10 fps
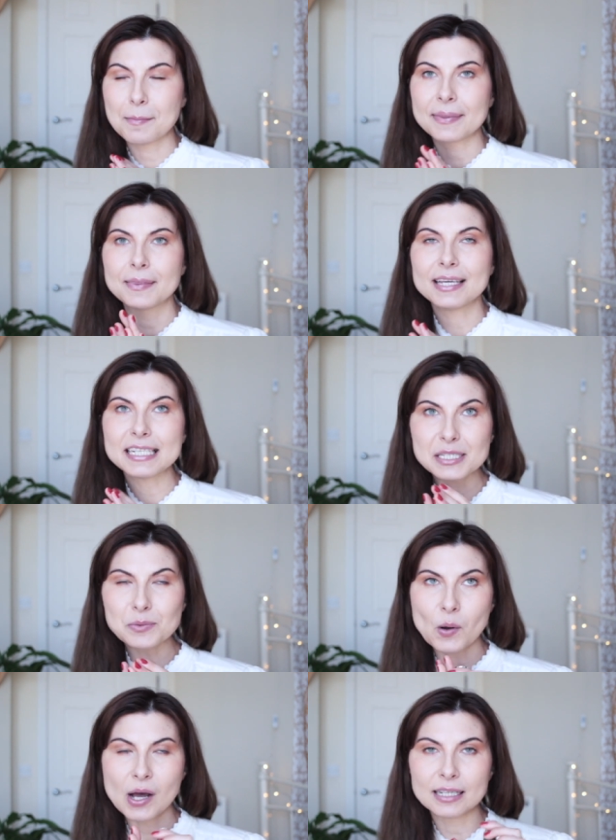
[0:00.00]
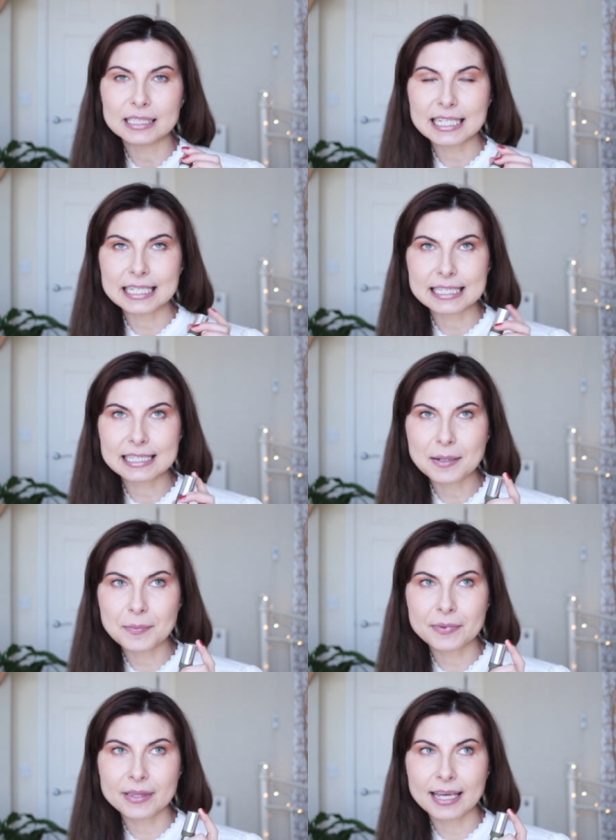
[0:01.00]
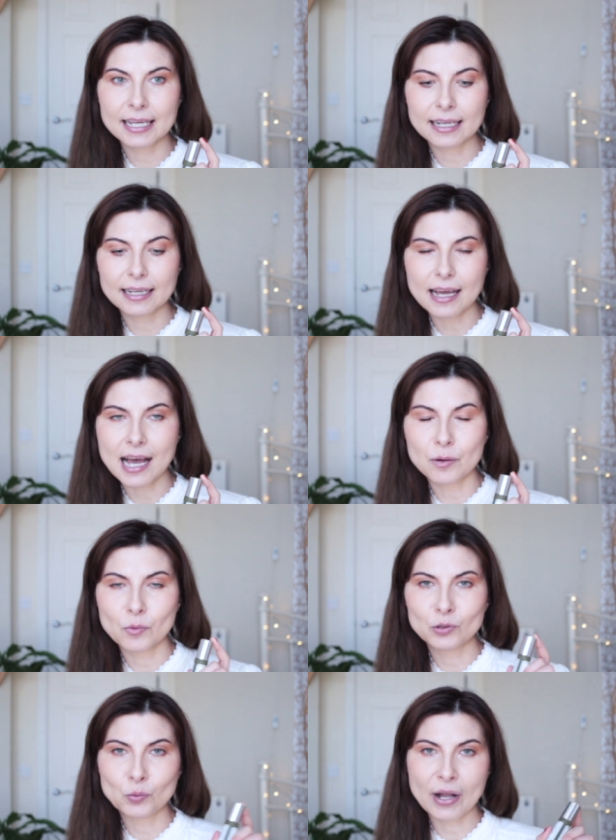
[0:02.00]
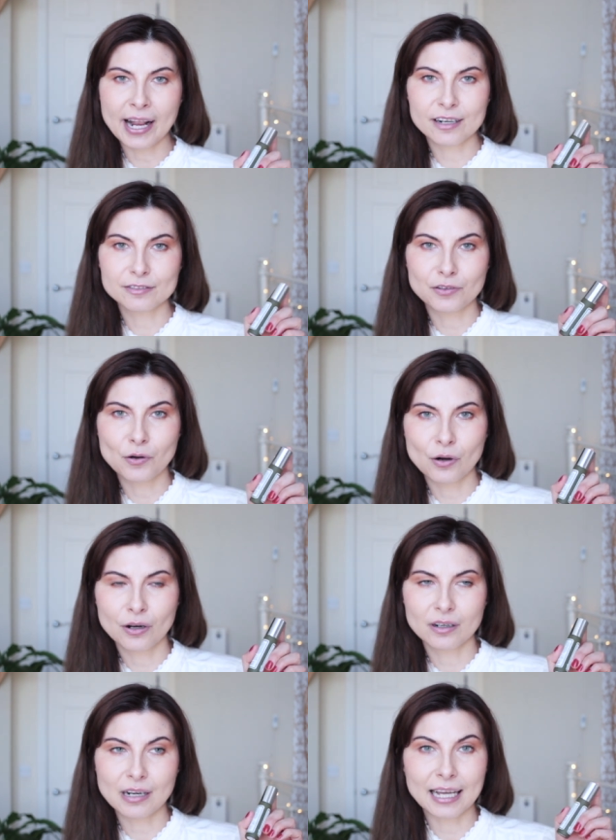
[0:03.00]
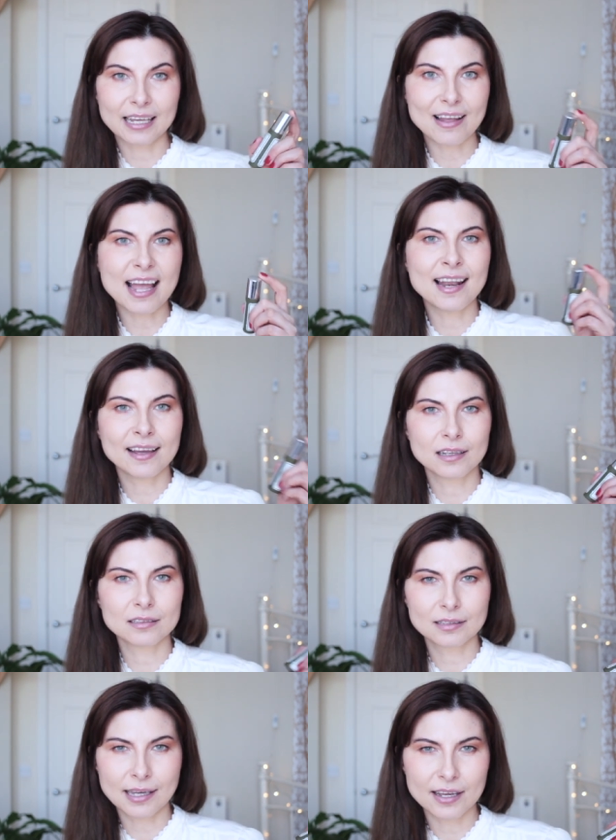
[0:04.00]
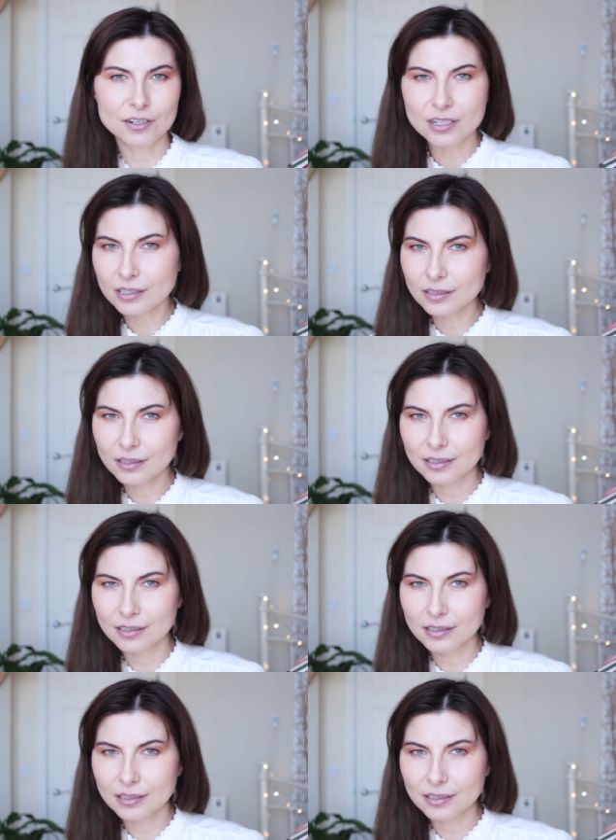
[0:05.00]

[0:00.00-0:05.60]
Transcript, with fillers: But this one is something I would wear for like an elegant occasion.